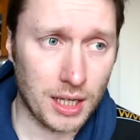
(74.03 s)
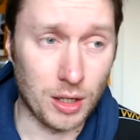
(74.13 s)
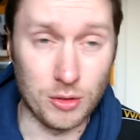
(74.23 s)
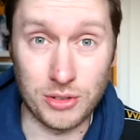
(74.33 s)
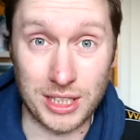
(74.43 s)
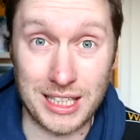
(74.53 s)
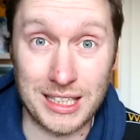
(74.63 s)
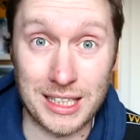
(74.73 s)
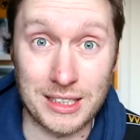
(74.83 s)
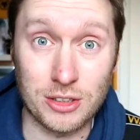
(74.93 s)
And hopefully
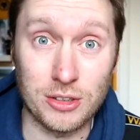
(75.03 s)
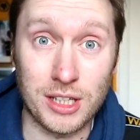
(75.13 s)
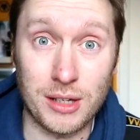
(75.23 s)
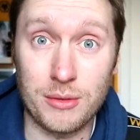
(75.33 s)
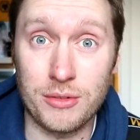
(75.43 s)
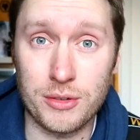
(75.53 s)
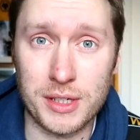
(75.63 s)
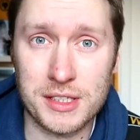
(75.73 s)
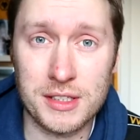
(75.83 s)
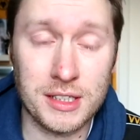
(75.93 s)
he kicks on now for the
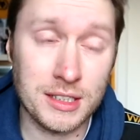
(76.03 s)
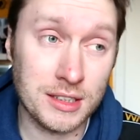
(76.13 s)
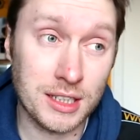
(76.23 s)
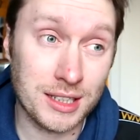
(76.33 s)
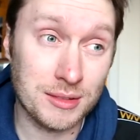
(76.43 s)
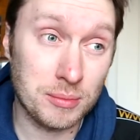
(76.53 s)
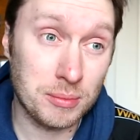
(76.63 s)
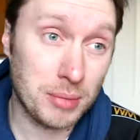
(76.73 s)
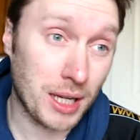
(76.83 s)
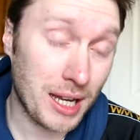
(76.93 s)
rest of the season, and
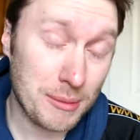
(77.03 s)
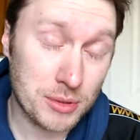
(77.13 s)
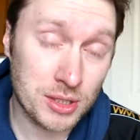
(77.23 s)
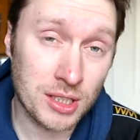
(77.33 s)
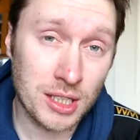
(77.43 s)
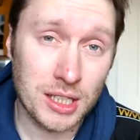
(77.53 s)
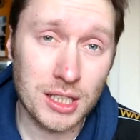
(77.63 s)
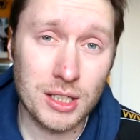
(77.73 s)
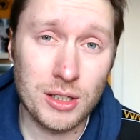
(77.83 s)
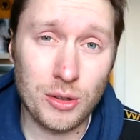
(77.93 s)
perhaps,
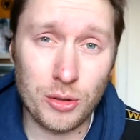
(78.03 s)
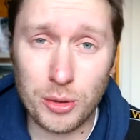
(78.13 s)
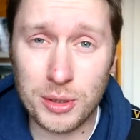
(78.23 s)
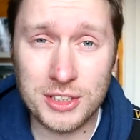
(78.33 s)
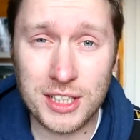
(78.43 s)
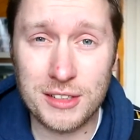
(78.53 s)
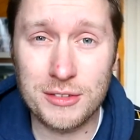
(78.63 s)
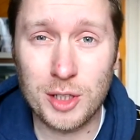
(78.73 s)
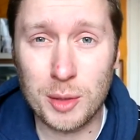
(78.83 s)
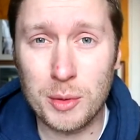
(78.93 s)
although I said a
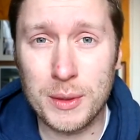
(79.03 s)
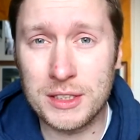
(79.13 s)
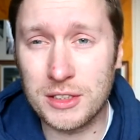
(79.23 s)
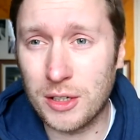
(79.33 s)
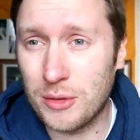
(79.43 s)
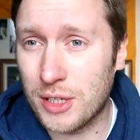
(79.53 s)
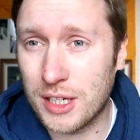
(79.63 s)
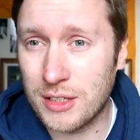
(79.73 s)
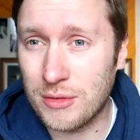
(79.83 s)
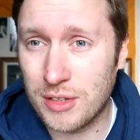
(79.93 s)
couple of weeks ago
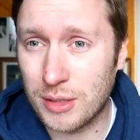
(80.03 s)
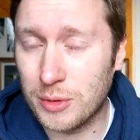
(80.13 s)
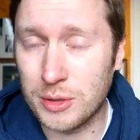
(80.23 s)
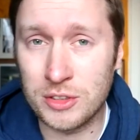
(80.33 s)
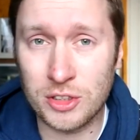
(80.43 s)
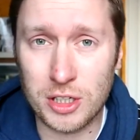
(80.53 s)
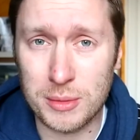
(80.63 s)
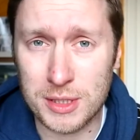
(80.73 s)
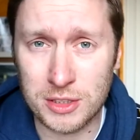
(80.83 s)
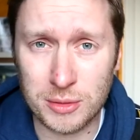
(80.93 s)
that I don't think we'd sign
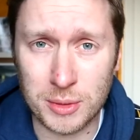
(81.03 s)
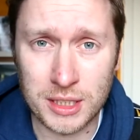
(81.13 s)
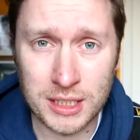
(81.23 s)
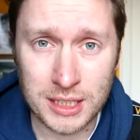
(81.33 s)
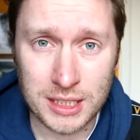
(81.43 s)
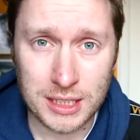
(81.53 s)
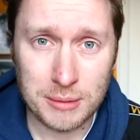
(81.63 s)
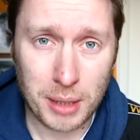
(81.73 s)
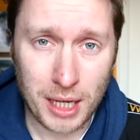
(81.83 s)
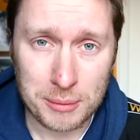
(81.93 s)
him in the summer,
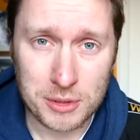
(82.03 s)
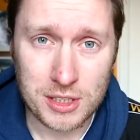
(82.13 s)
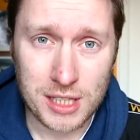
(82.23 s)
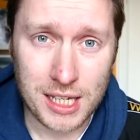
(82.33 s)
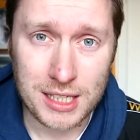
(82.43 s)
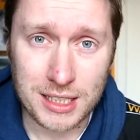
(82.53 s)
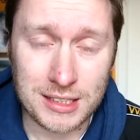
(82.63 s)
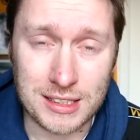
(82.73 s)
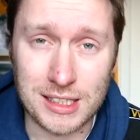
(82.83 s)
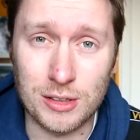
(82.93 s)
perhaps that
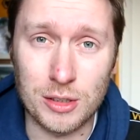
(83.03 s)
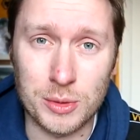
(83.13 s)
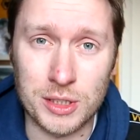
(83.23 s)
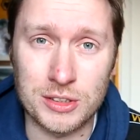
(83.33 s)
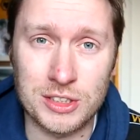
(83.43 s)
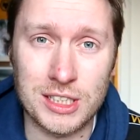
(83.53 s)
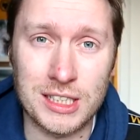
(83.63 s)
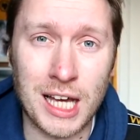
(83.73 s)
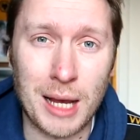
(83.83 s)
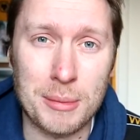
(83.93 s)
is a deal that we could
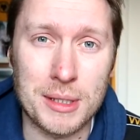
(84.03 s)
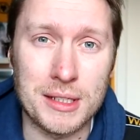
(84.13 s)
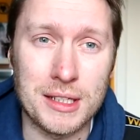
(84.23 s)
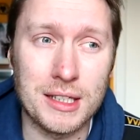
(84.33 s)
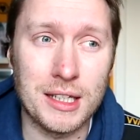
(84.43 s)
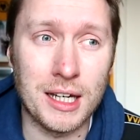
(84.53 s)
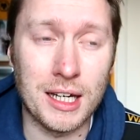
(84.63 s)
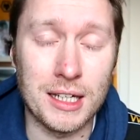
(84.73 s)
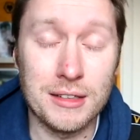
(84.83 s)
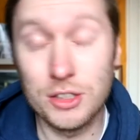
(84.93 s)
see happen
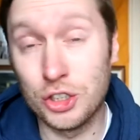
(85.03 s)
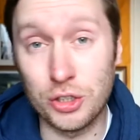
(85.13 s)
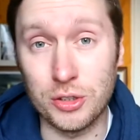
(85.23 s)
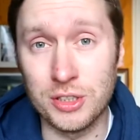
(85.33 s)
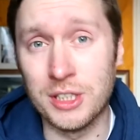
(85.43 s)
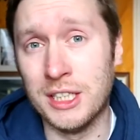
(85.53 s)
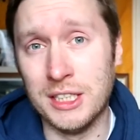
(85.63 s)
uh, should